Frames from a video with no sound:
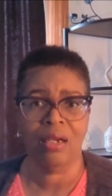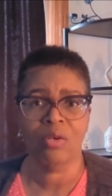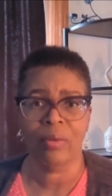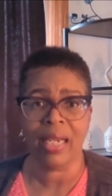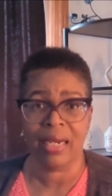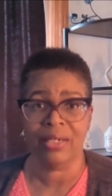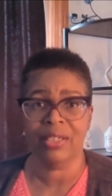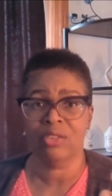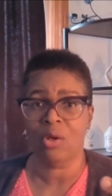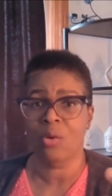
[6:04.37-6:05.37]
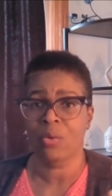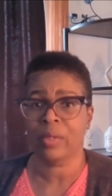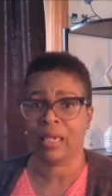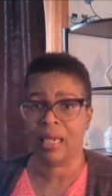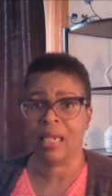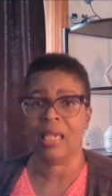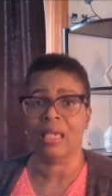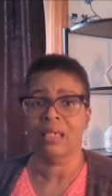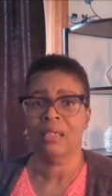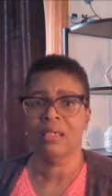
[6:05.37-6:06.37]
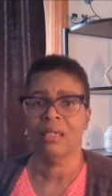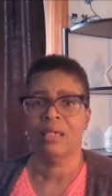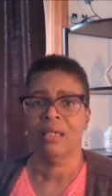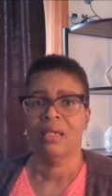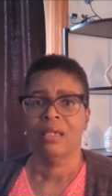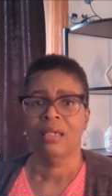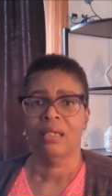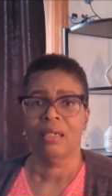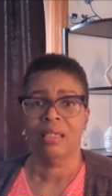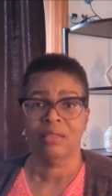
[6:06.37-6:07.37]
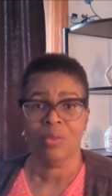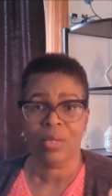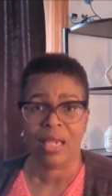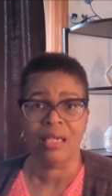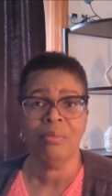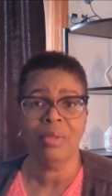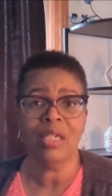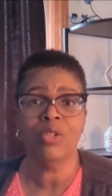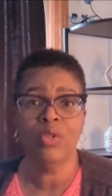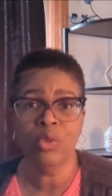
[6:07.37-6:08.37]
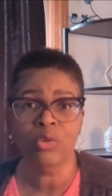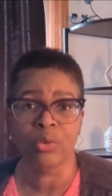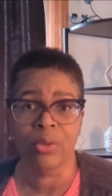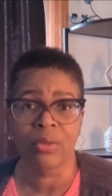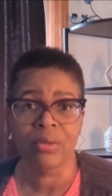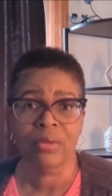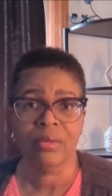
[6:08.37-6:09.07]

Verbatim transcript: Gray areas are okay. It's okay to be neutral